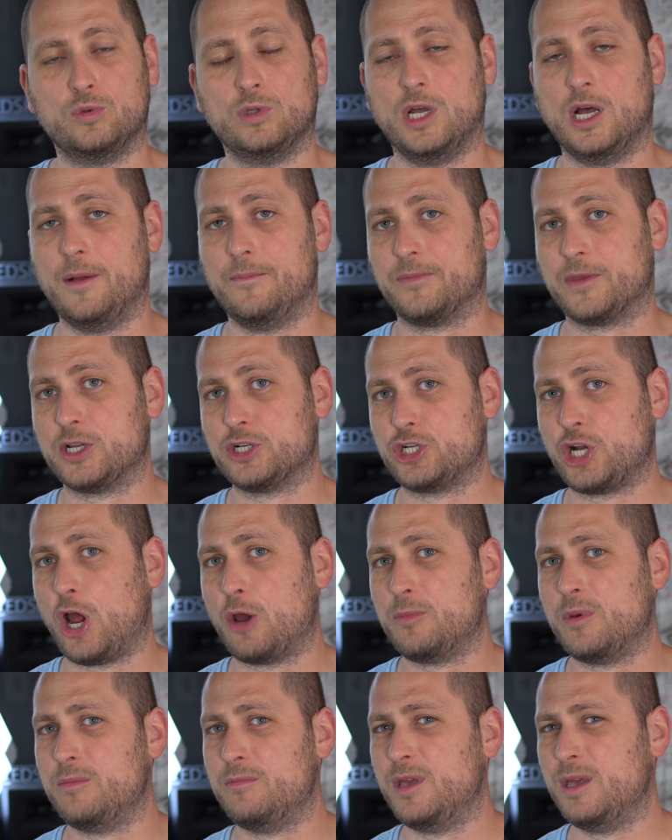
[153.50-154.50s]
to the
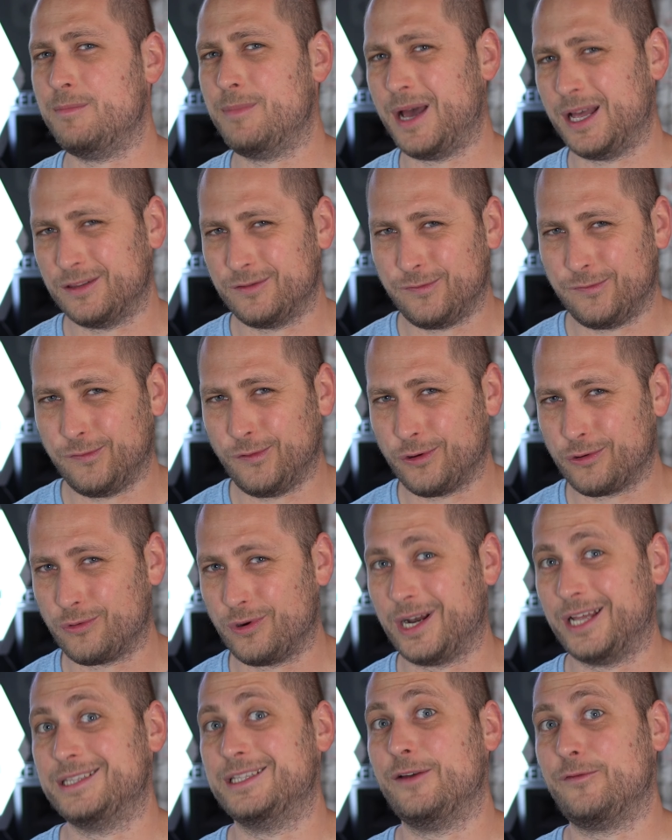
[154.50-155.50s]
Xiaomi Mi Band 4,
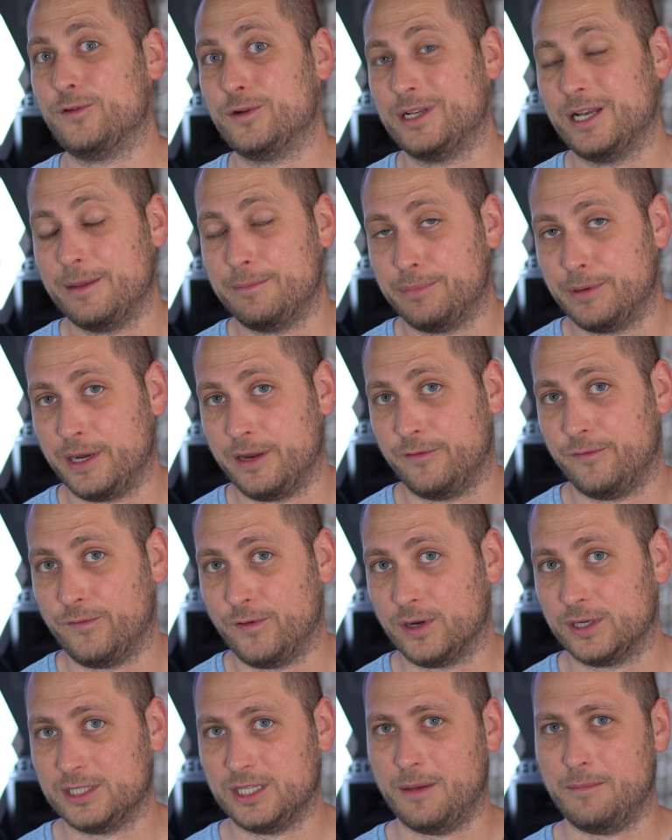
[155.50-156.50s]
well I definitely
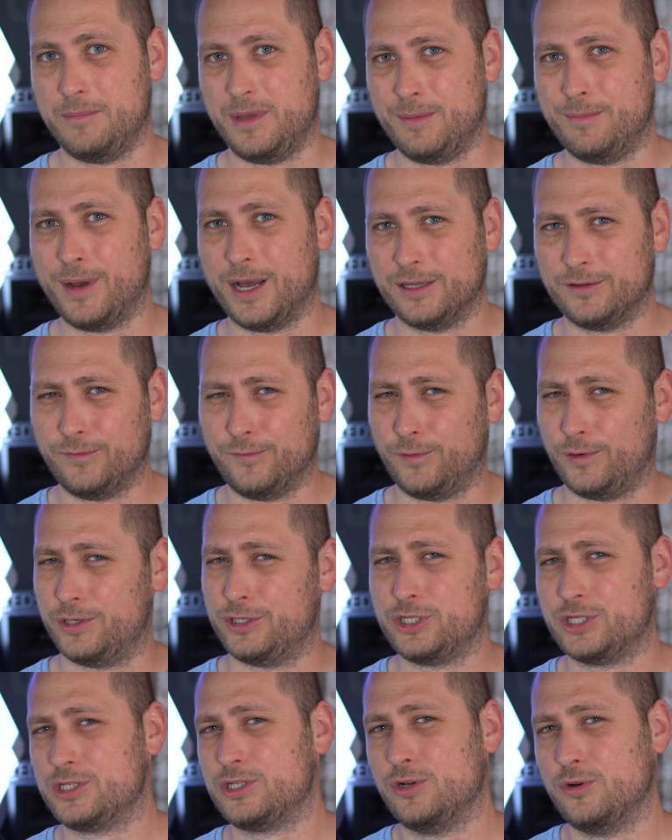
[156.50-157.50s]
prefer the Mi Band 4,
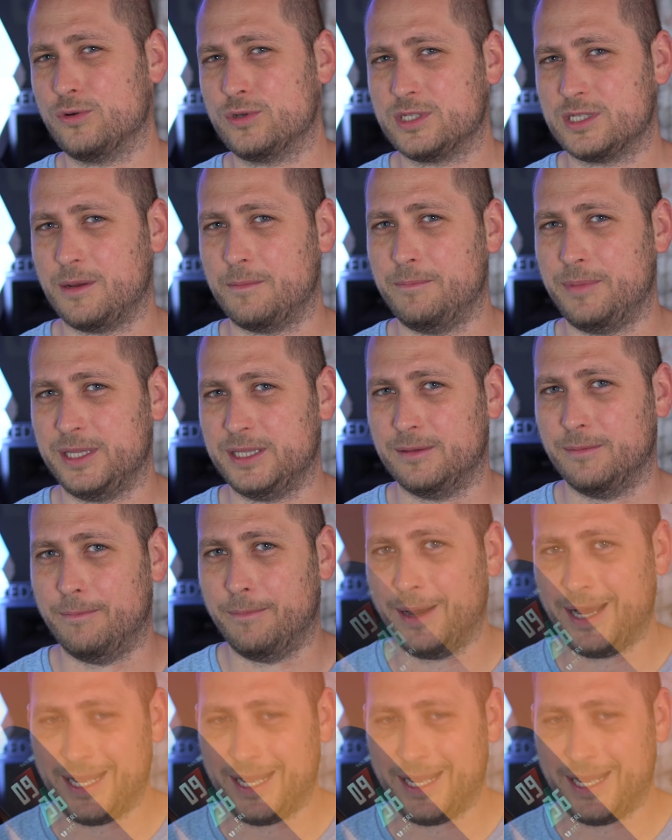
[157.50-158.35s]
it just looks a bit